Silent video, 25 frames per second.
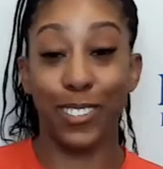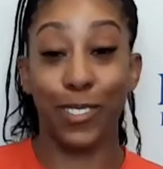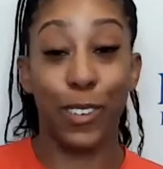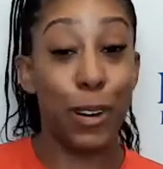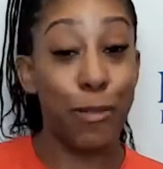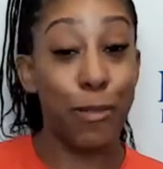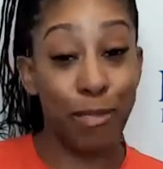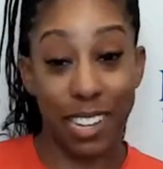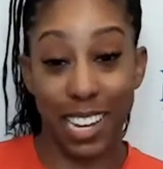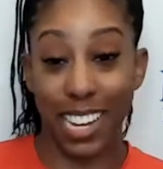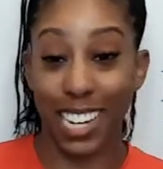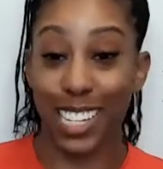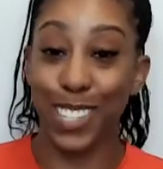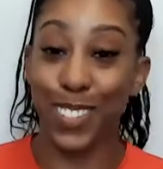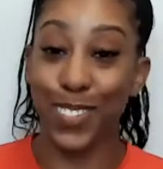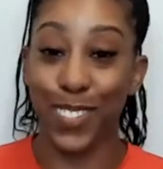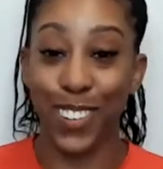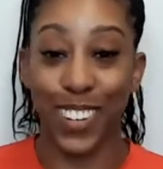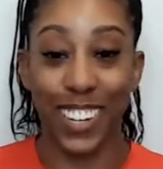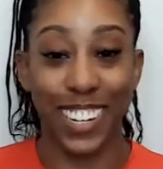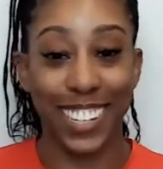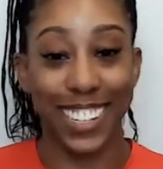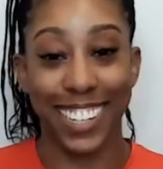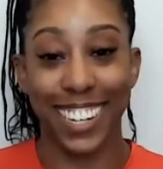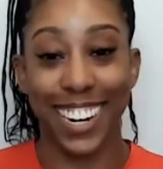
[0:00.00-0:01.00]
We're playing
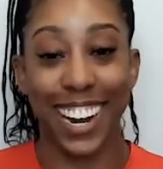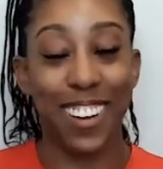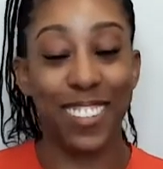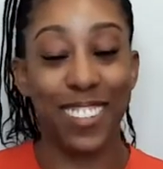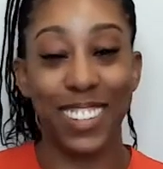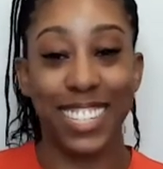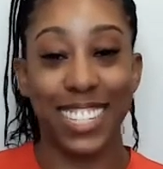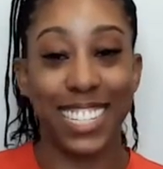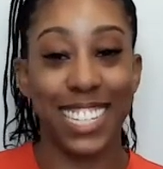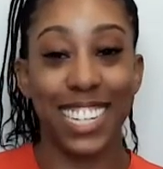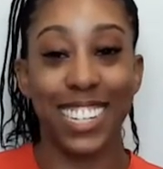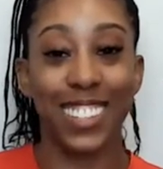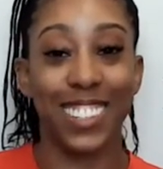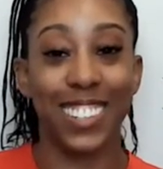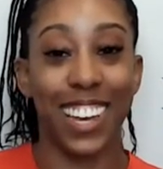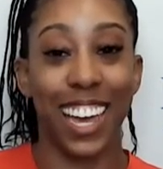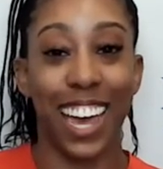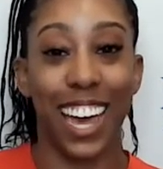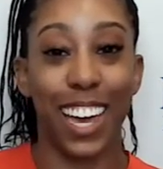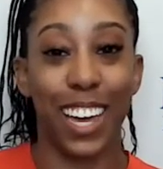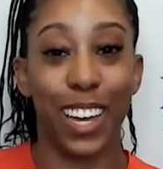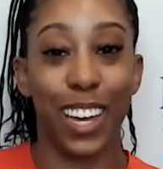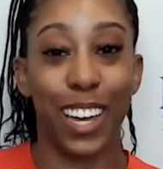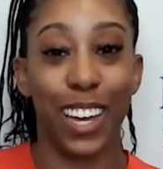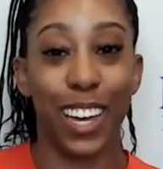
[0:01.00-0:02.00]
spoiler every single
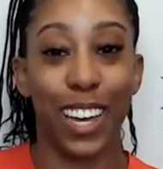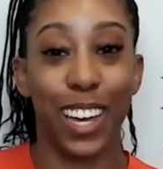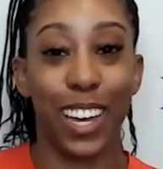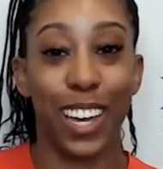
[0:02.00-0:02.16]
game.